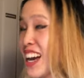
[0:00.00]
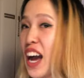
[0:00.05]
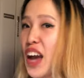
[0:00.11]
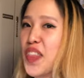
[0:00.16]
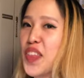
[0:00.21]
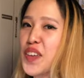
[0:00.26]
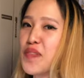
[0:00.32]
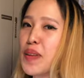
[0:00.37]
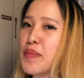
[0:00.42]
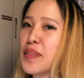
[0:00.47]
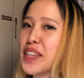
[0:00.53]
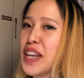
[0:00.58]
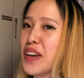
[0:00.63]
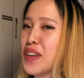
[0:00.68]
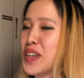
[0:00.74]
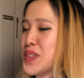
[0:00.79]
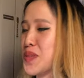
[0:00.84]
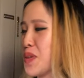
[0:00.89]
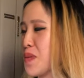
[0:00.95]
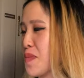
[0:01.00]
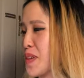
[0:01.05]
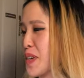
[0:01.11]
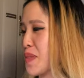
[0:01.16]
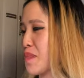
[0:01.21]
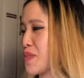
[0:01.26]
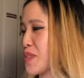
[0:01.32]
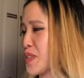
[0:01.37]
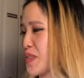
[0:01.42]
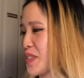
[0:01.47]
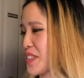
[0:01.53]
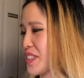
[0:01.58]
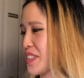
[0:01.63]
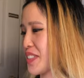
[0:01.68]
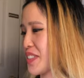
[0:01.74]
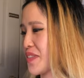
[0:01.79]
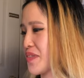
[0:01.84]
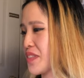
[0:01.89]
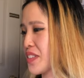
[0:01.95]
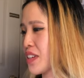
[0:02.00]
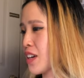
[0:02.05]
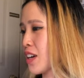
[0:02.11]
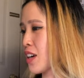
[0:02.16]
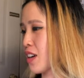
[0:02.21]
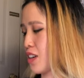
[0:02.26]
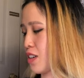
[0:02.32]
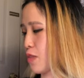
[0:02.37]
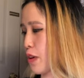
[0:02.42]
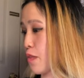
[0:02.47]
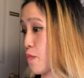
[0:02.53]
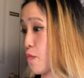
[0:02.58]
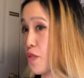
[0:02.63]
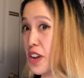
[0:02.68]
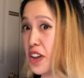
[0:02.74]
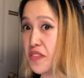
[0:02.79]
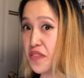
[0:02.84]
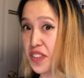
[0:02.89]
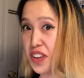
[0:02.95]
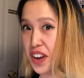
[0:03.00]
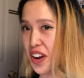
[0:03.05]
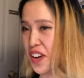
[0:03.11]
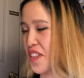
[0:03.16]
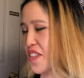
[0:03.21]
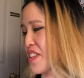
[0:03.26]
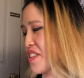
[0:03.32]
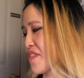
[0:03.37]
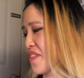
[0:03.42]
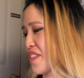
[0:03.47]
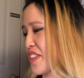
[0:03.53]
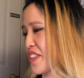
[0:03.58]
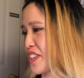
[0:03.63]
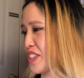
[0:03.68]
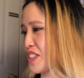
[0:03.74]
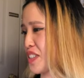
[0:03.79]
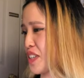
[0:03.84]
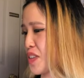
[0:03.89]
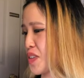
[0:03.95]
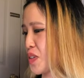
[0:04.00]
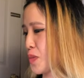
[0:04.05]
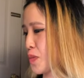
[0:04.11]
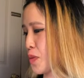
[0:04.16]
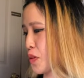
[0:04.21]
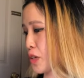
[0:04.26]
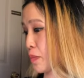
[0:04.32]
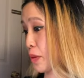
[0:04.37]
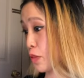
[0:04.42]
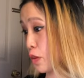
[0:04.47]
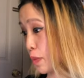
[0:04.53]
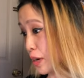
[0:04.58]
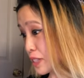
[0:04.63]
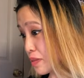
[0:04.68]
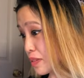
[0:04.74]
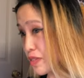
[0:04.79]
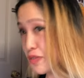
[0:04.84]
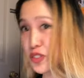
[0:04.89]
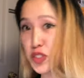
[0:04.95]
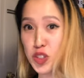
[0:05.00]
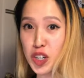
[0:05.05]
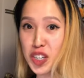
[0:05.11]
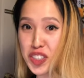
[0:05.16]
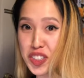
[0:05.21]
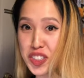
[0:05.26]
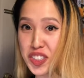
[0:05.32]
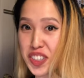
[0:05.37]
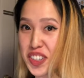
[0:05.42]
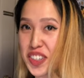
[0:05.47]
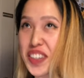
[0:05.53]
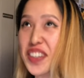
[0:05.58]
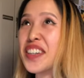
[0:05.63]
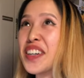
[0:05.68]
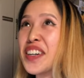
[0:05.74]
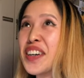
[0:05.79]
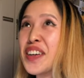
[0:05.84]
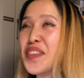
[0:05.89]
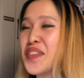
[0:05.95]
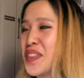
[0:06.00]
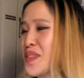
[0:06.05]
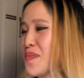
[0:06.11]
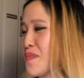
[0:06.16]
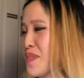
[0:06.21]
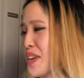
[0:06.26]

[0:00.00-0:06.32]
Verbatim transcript: I think maybe now he's warming up to it. So, yeah. oh, we have Braviary, very nice eagle Pokemon. Reminds me of Dranzer from hmm.